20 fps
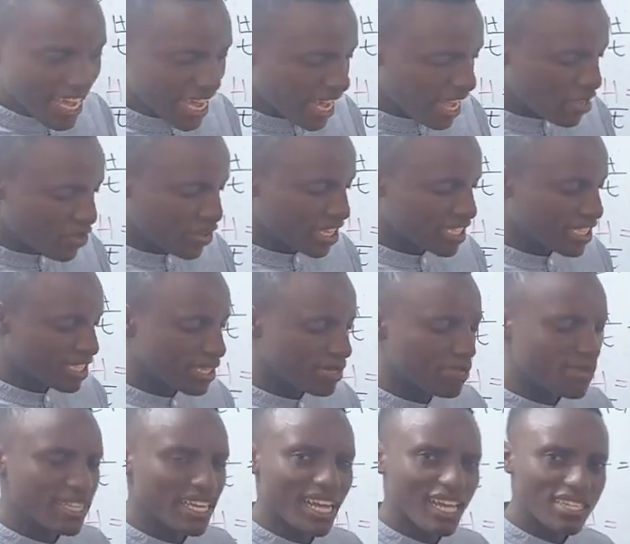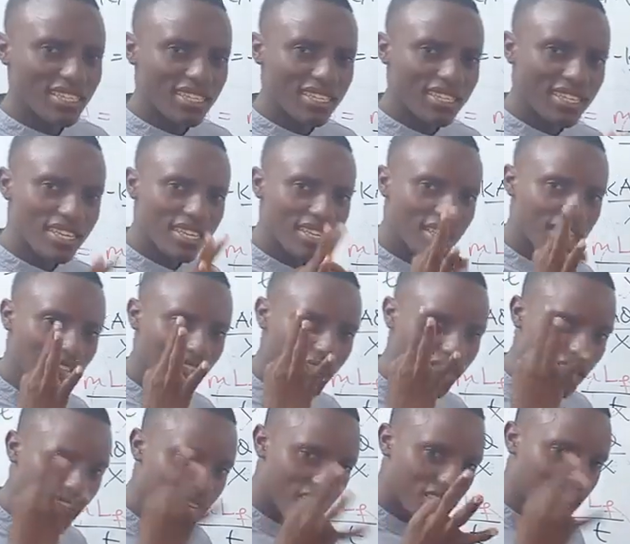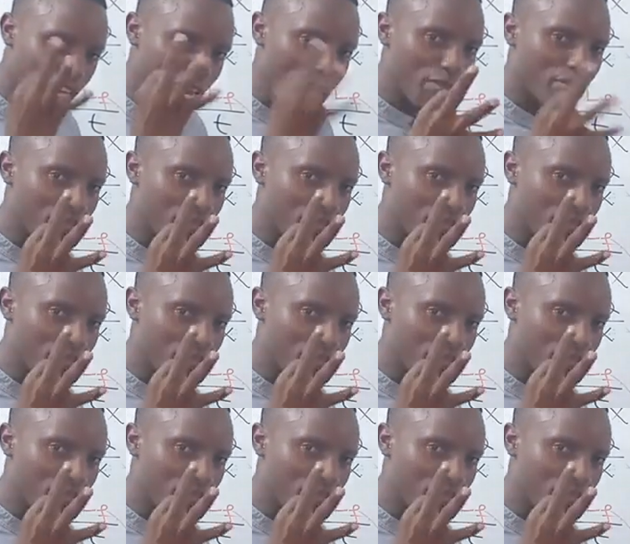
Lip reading: you can just be asked the three type